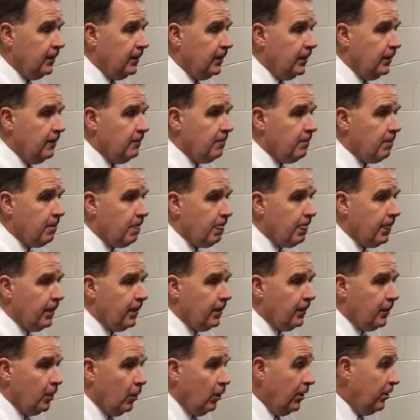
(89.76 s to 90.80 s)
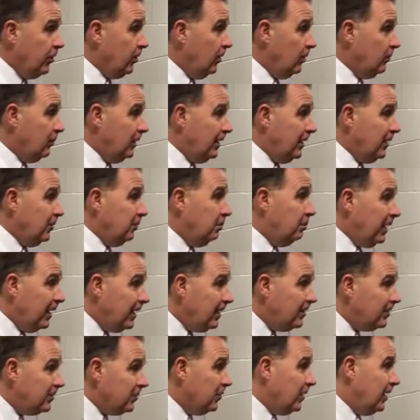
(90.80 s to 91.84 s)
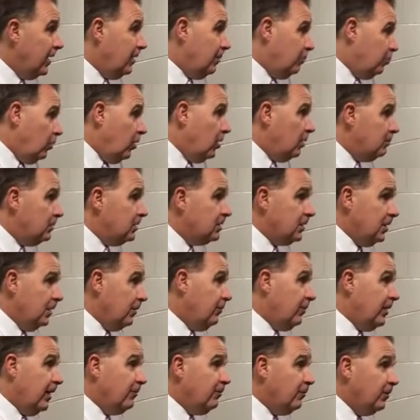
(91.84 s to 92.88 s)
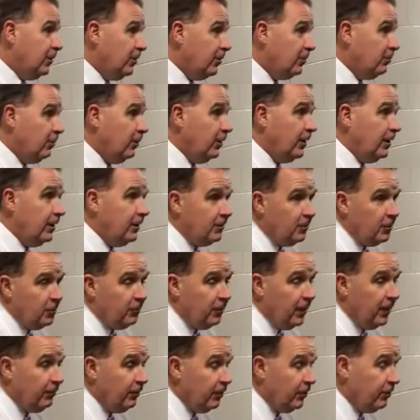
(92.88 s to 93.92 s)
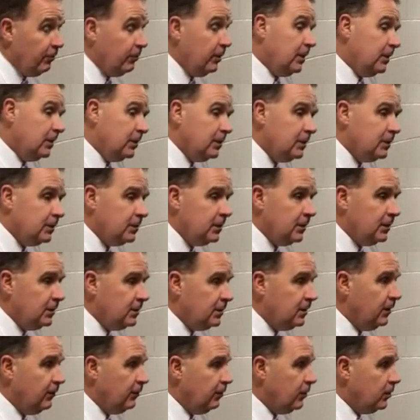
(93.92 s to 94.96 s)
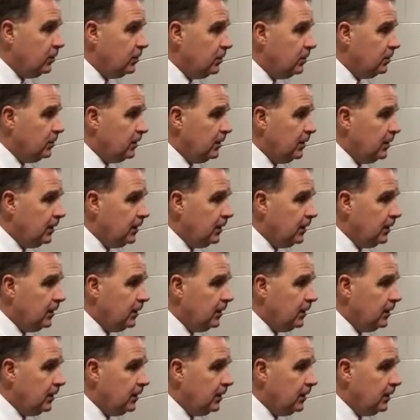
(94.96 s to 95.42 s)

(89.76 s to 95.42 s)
I thought we killed penalties okay. The problem is on the 5-on-3, 2 5-on-3s, it's difficult.